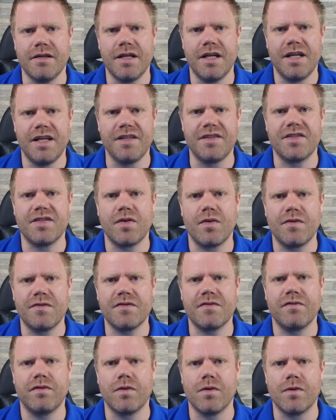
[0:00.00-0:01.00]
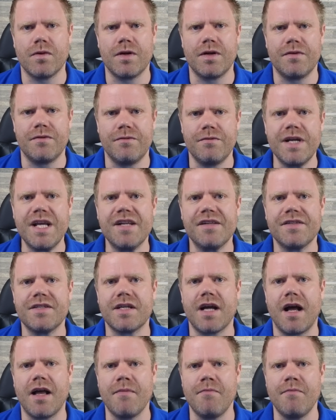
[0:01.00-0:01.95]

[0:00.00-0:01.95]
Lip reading: it serves for real-time